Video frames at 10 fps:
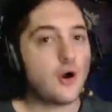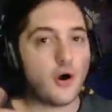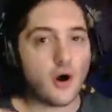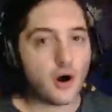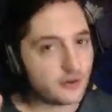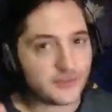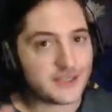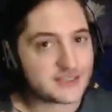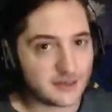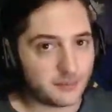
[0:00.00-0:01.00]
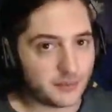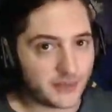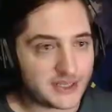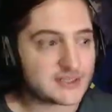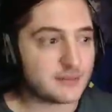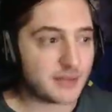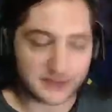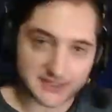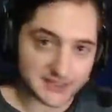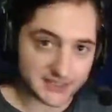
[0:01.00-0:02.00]
All of these complaints about
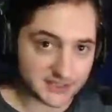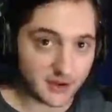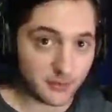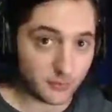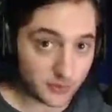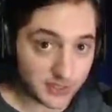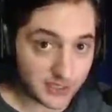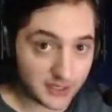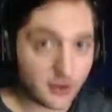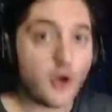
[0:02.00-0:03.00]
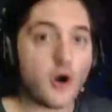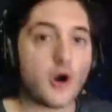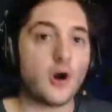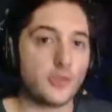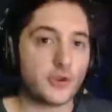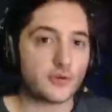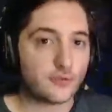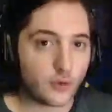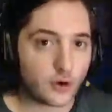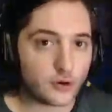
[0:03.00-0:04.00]
these things not working are on their
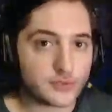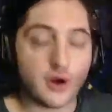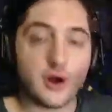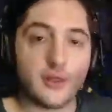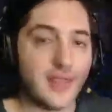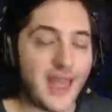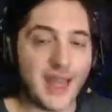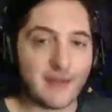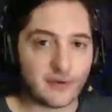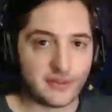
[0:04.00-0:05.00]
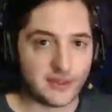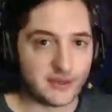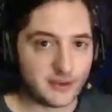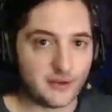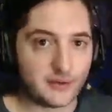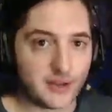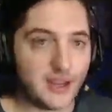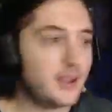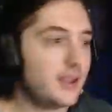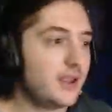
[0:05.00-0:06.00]
forums, on everything. Okay,
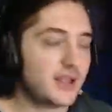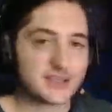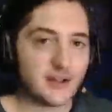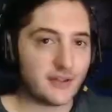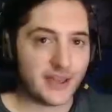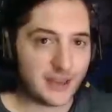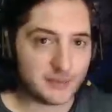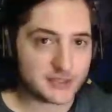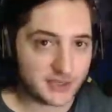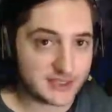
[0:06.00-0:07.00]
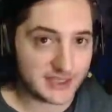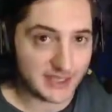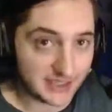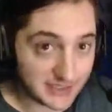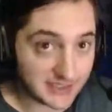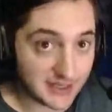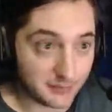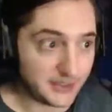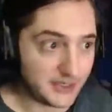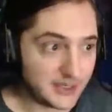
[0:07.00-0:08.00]
it's not like Amazon's an indie
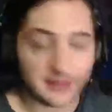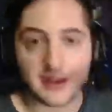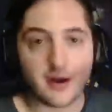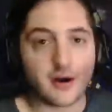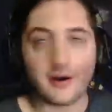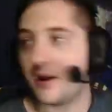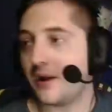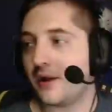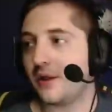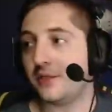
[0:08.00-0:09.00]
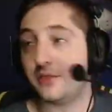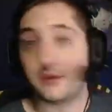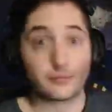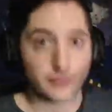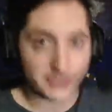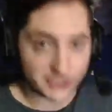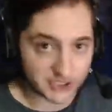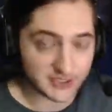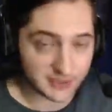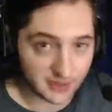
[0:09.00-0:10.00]
company. They are the
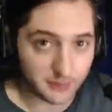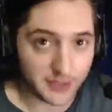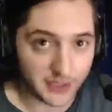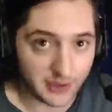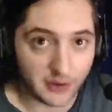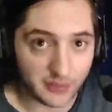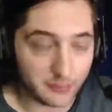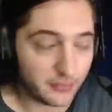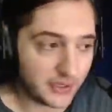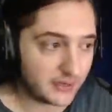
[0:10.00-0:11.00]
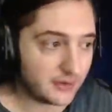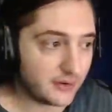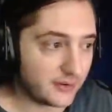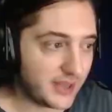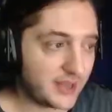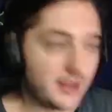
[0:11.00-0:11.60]
richest company on the planet. Okay,